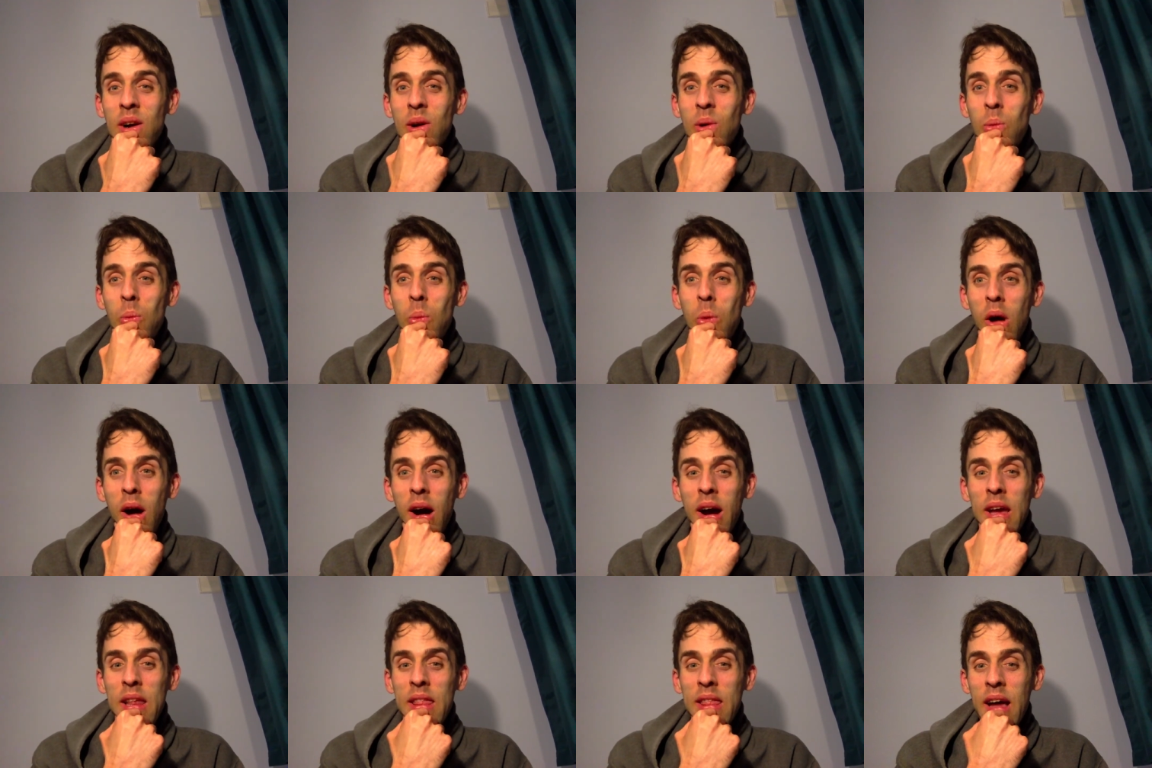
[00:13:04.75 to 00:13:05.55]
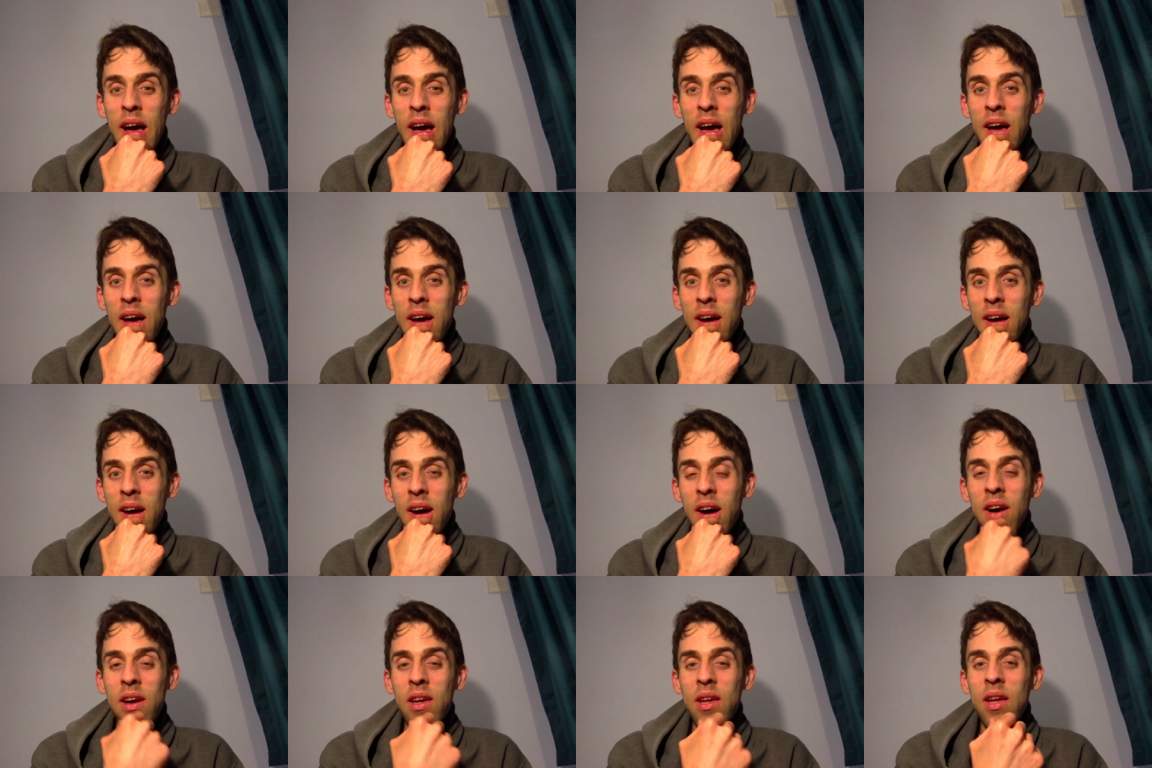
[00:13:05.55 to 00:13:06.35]
why that
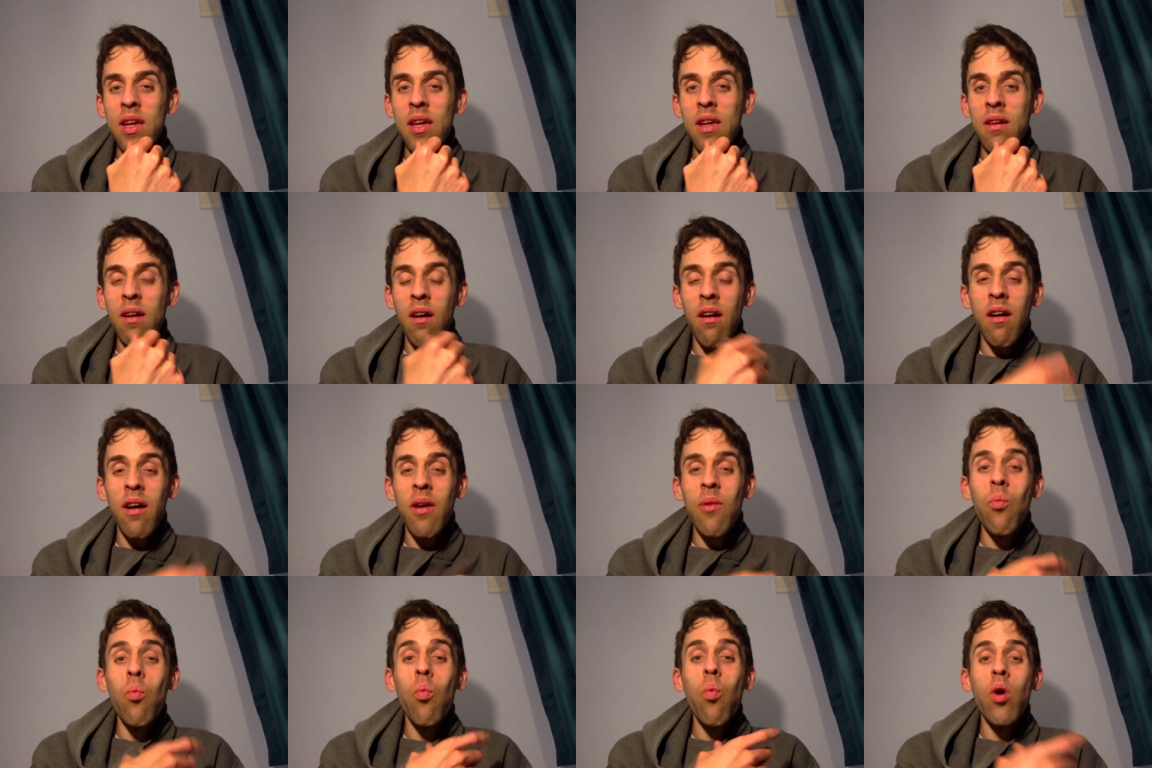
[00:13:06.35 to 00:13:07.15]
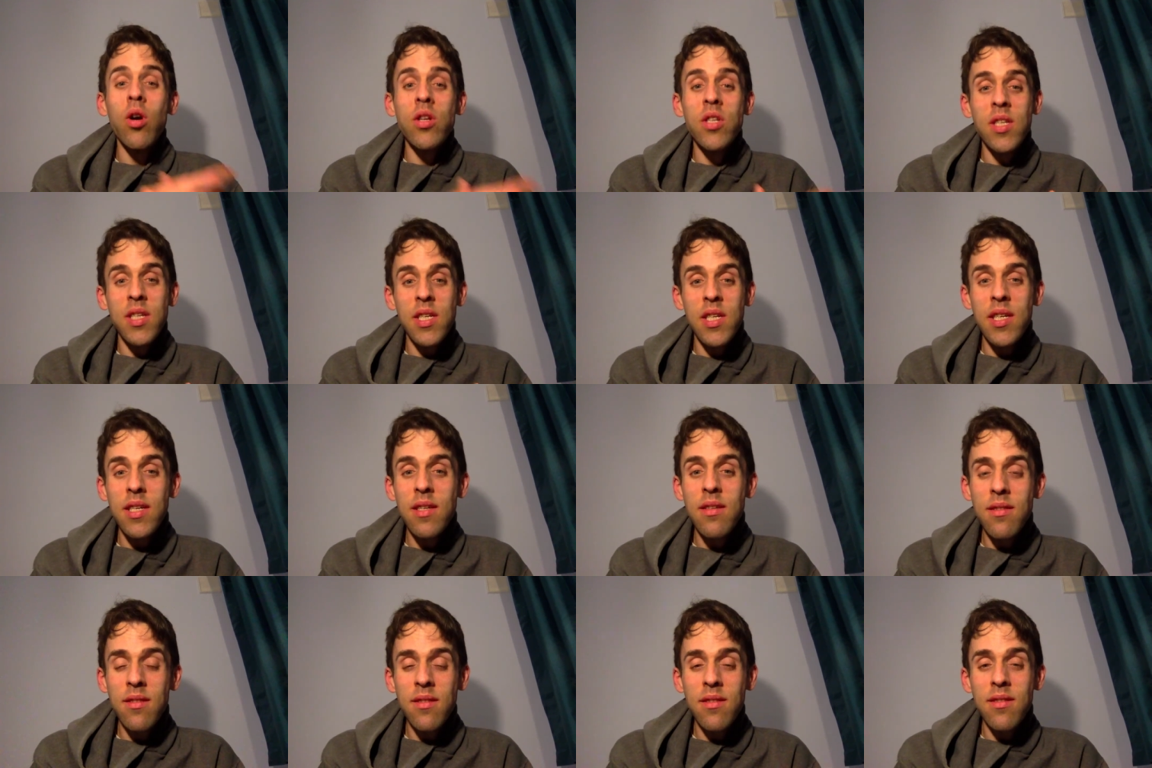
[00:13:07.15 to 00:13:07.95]
I I
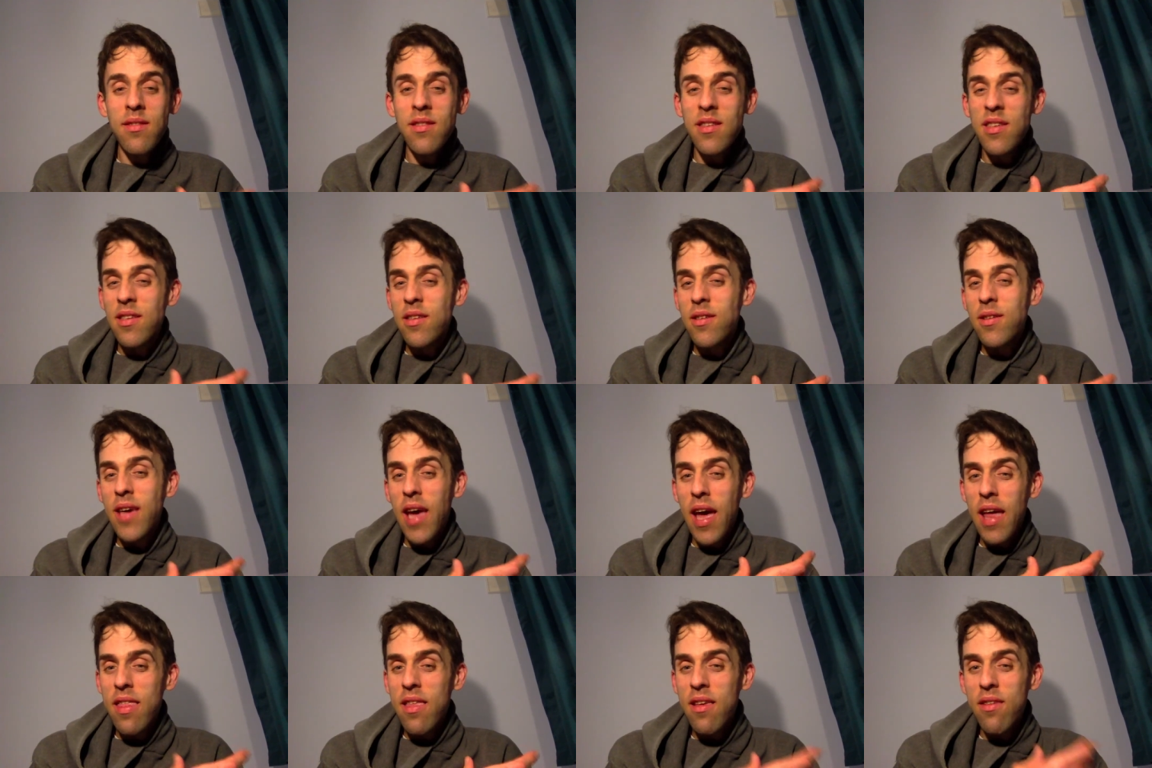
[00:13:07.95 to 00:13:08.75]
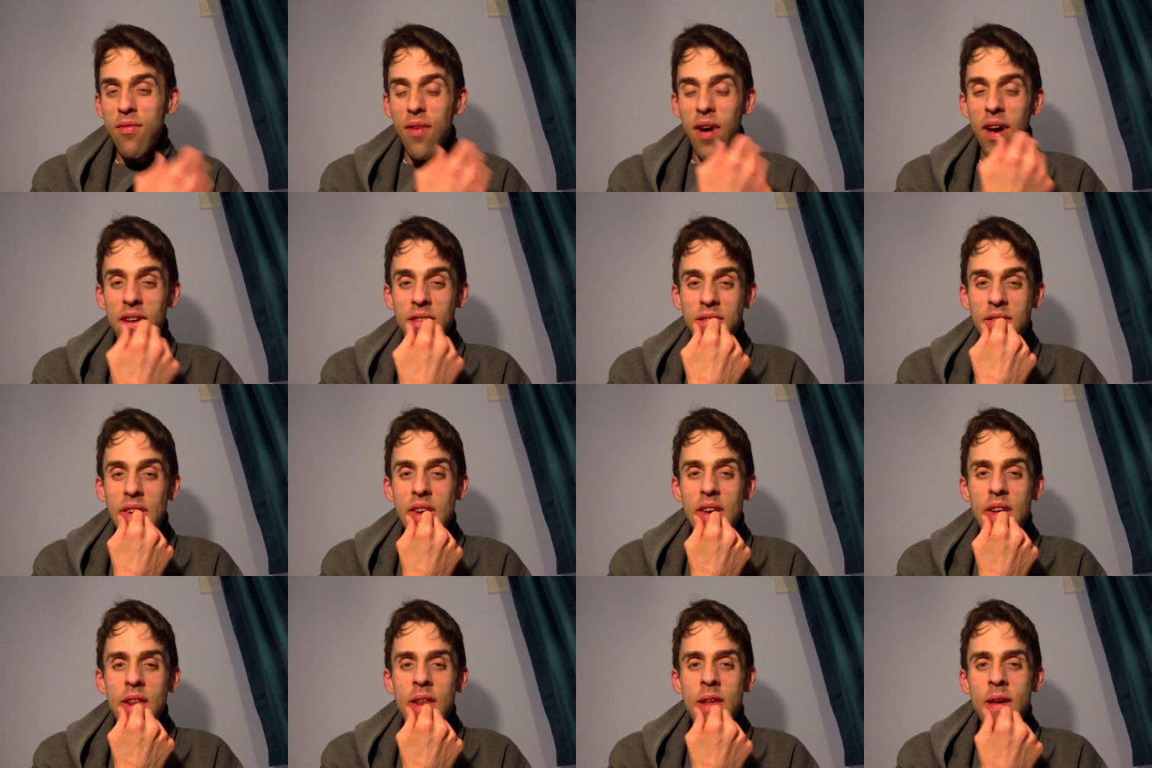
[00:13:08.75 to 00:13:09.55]
wanted to get this
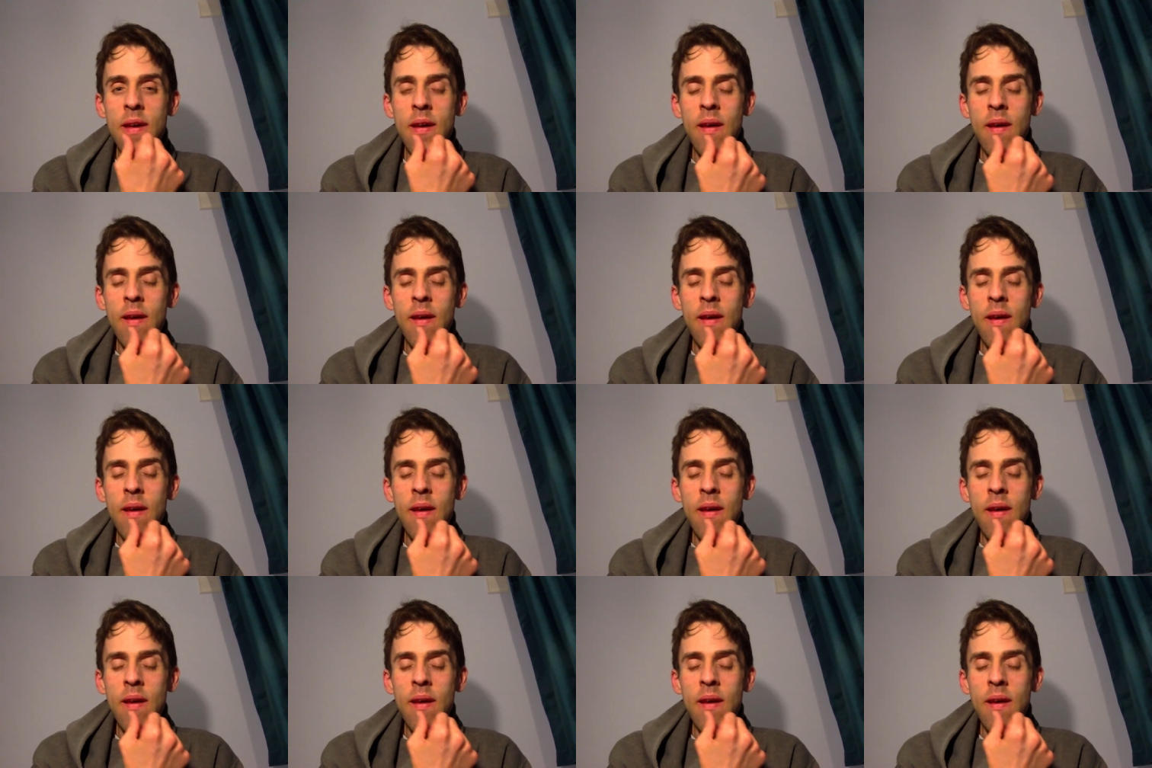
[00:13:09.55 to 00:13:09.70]
vaccine.